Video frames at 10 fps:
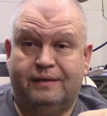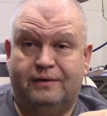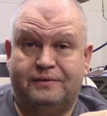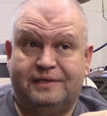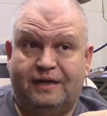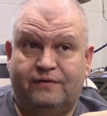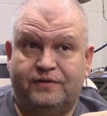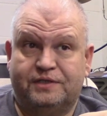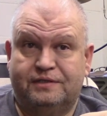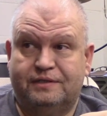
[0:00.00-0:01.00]
you know,
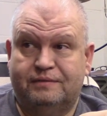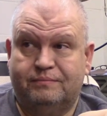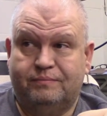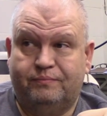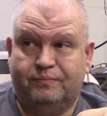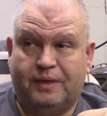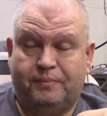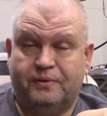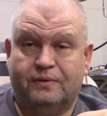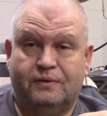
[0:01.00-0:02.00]
television and
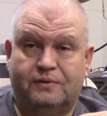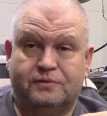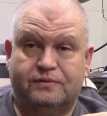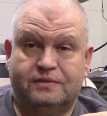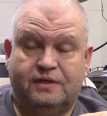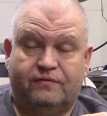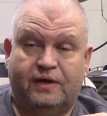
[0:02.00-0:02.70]
popular culture and stuff.